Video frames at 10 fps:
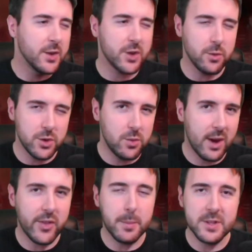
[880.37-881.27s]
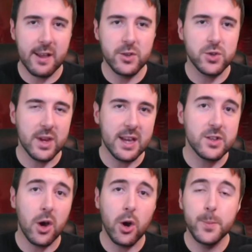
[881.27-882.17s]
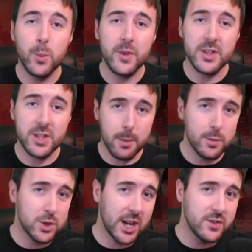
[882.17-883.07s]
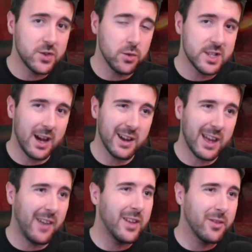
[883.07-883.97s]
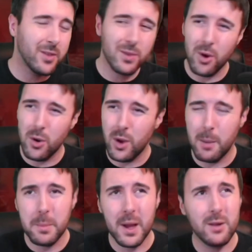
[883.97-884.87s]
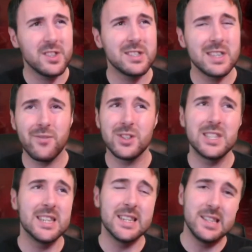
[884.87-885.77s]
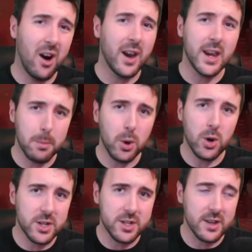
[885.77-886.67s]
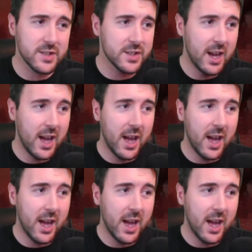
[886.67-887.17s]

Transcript: So you have the potential here to open with a double chainsaw attack and then throw about 79 block dice.